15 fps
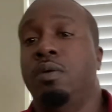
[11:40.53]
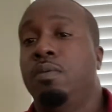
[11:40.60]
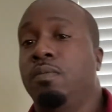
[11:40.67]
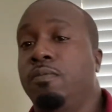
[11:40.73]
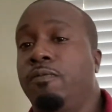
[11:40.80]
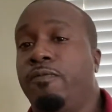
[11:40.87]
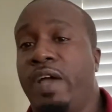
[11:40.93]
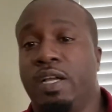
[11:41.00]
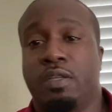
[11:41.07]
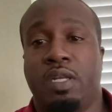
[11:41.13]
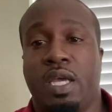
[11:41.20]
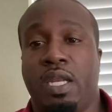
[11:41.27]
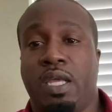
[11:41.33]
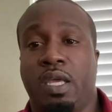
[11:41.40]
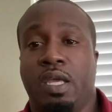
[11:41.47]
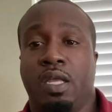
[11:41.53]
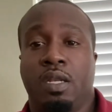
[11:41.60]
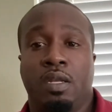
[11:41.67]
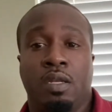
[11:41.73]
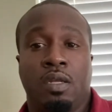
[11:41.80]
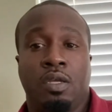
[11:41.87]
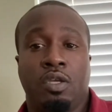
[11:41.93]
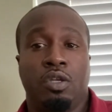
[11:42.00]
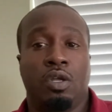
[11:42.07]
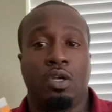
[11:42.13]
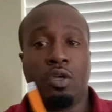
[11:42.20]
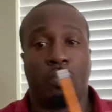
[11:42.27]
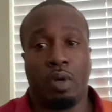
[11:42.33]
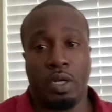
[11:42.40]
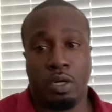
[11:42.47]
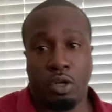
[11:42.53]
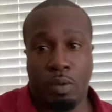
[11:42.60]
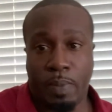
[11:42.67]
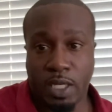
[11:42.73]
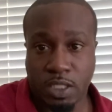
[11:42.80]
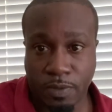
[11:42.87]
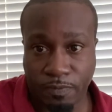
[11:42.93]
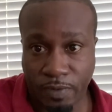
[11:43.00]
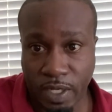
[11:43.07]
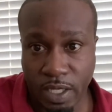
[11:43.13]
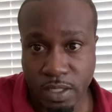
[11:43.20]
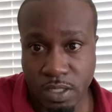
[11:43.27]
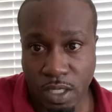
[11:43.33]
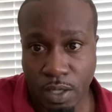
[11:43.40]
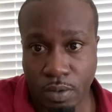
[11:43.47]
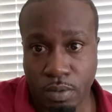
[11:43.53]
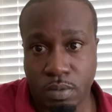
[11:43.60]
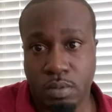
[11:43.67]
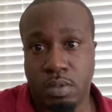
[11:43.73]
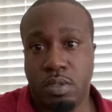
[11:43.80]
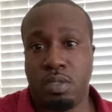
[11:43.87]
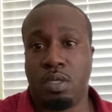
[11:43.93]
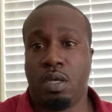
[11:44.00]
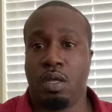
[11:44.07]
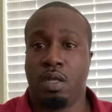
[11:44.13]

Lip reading: factor that in. You know, you want to know about your flood zones,